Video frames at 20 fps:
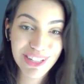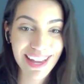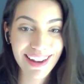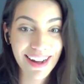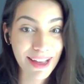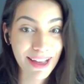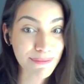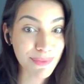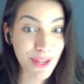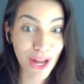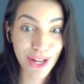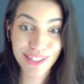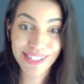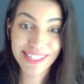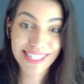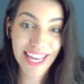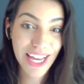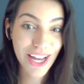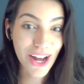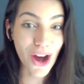and I'm not
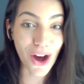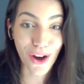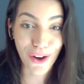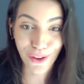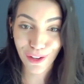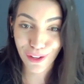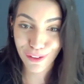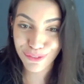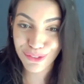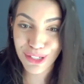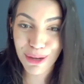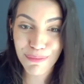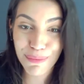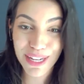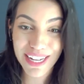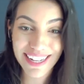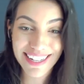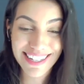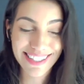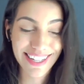saying all of them
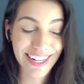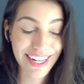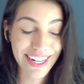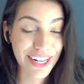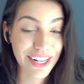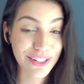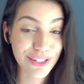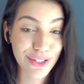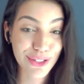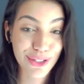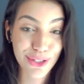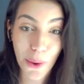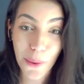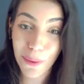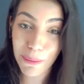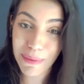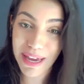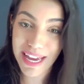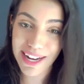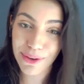because there are so
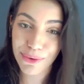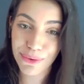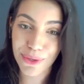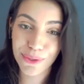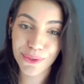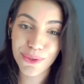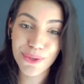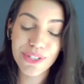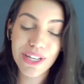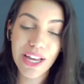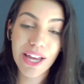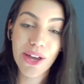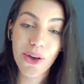many rules,